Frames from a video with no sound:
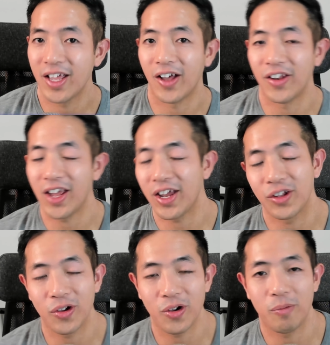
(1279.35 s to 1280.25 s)
on how to
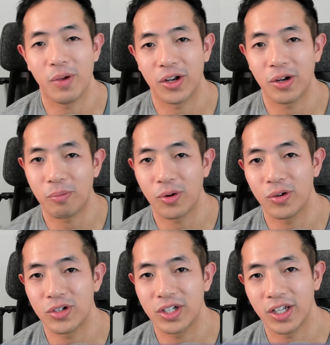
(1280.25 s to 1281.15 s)
go about
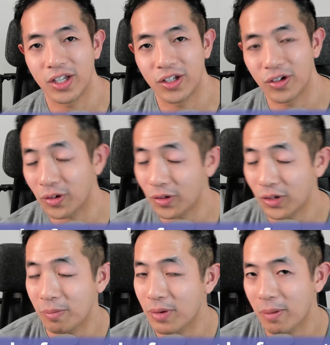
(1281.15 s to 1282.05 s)
approaching your
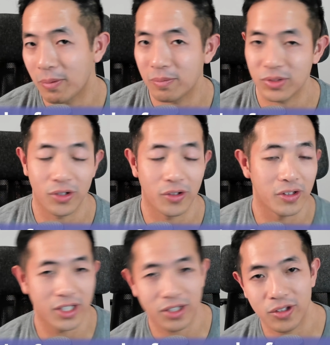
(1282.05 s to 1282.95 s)
coding problems, your
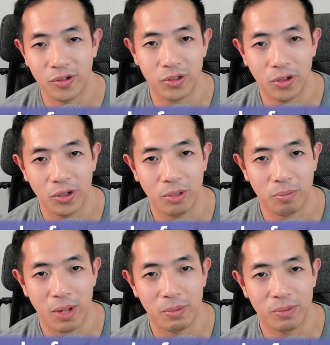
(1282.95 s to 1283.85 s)
LeetCode coding
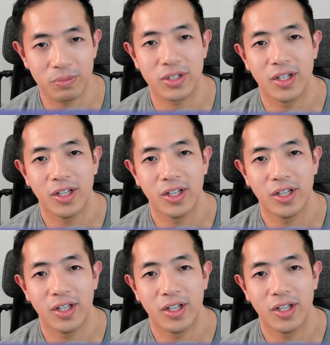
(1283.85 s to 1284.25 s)
problems,